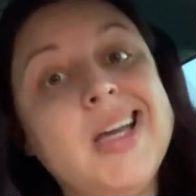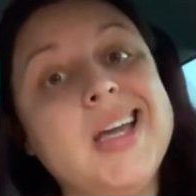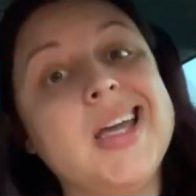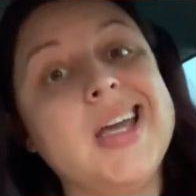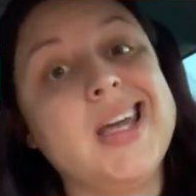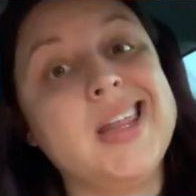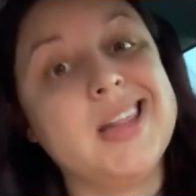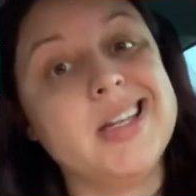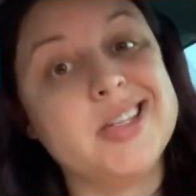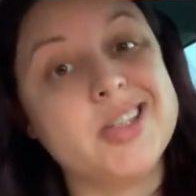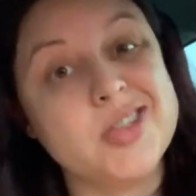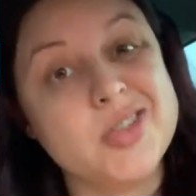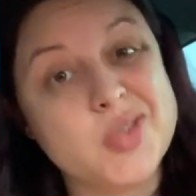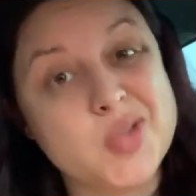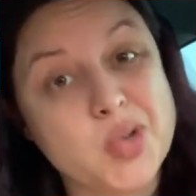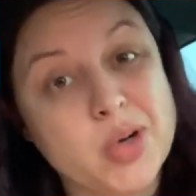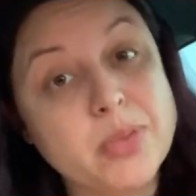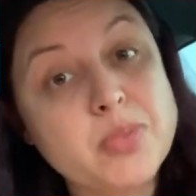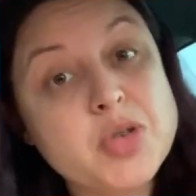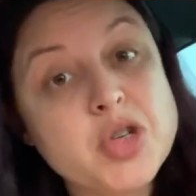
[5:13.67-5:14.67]
in the
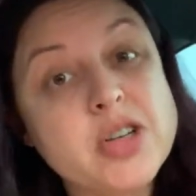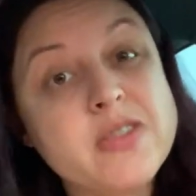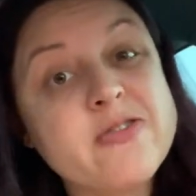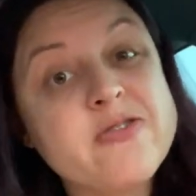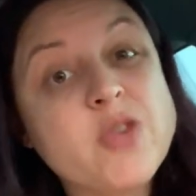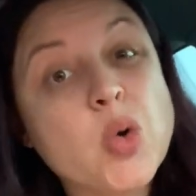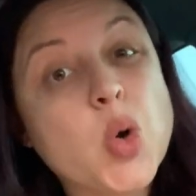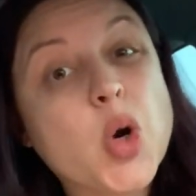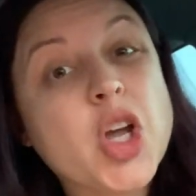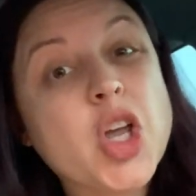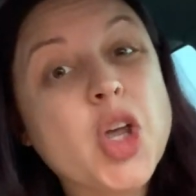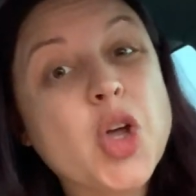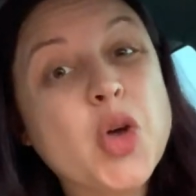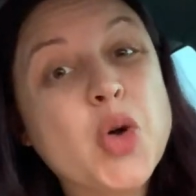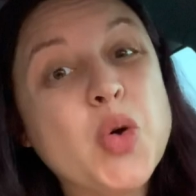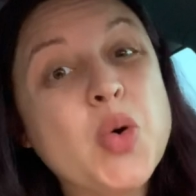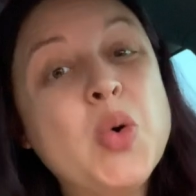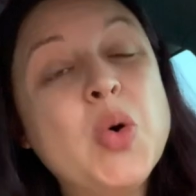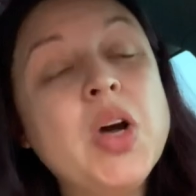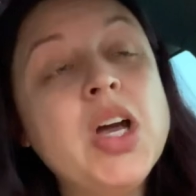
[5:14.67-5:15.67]
description for
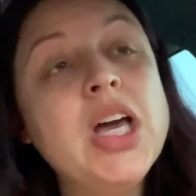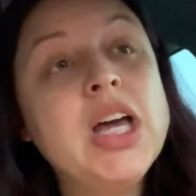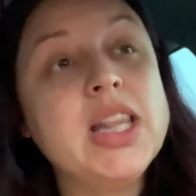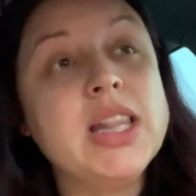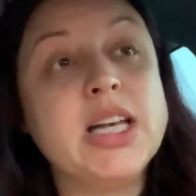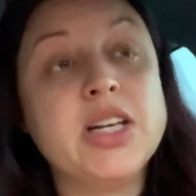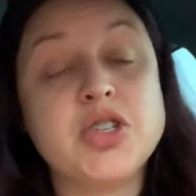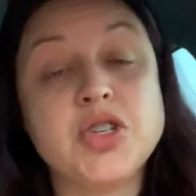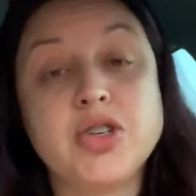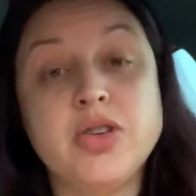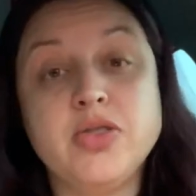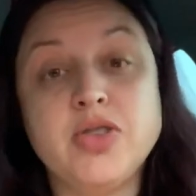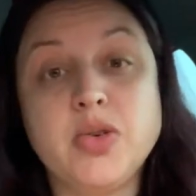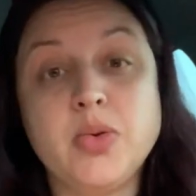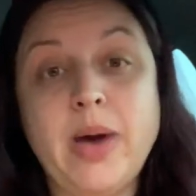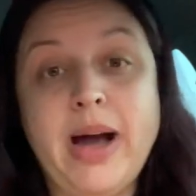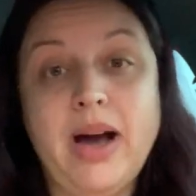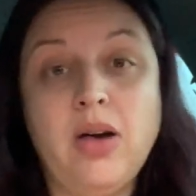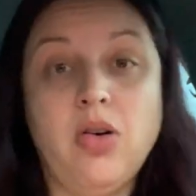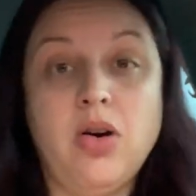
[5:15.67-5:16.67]
you that shows
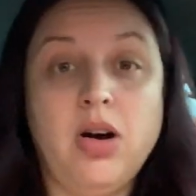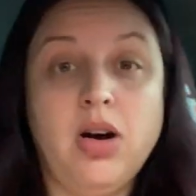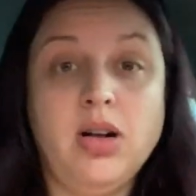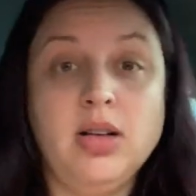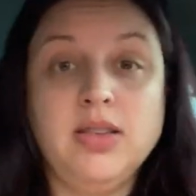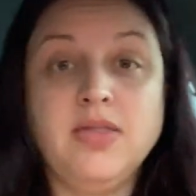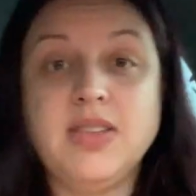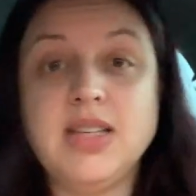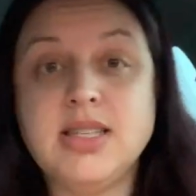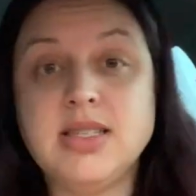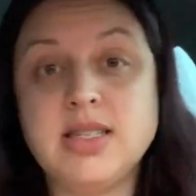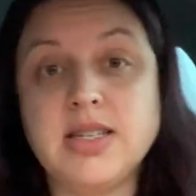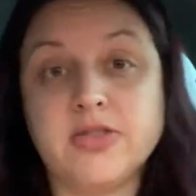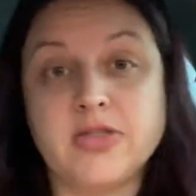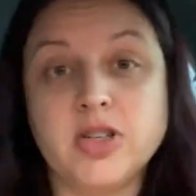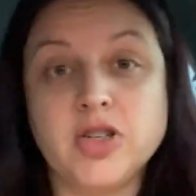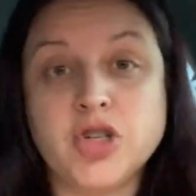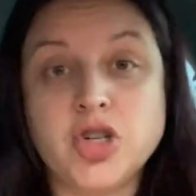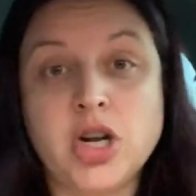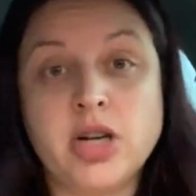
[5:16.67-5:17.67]
you how all of these
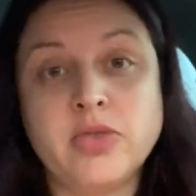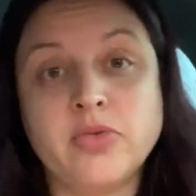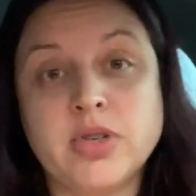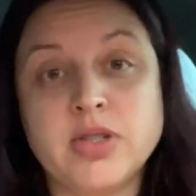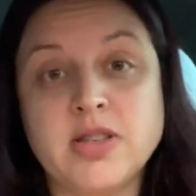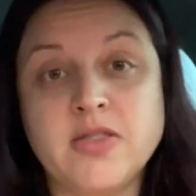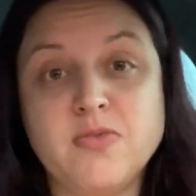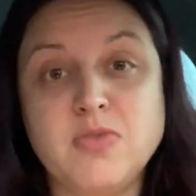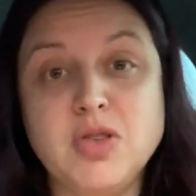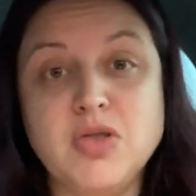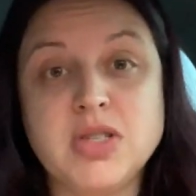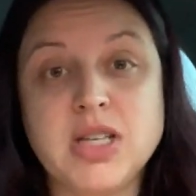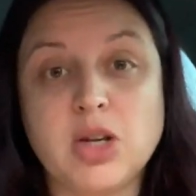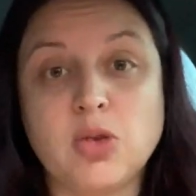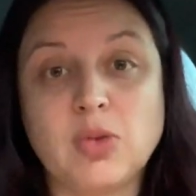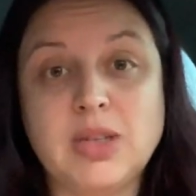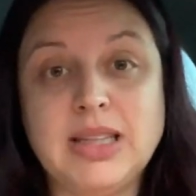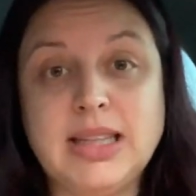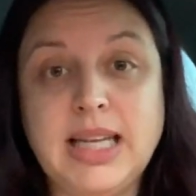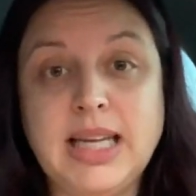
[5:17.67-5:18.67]
different genres of
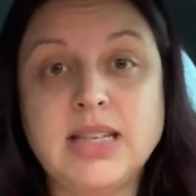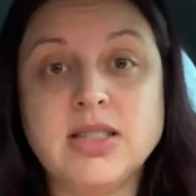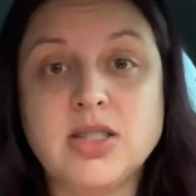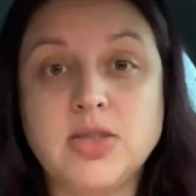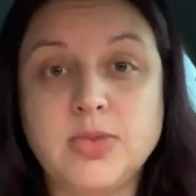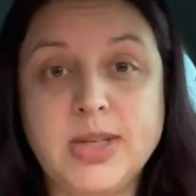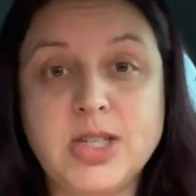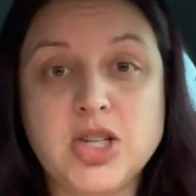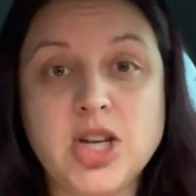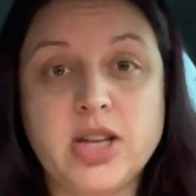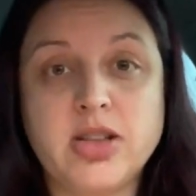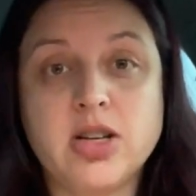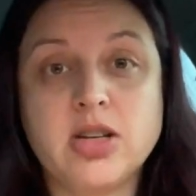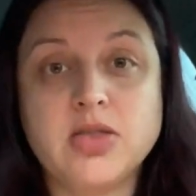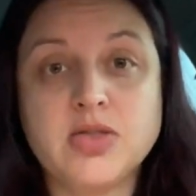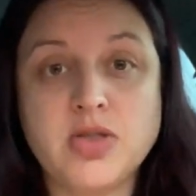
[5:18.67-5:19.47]
music relate to each other.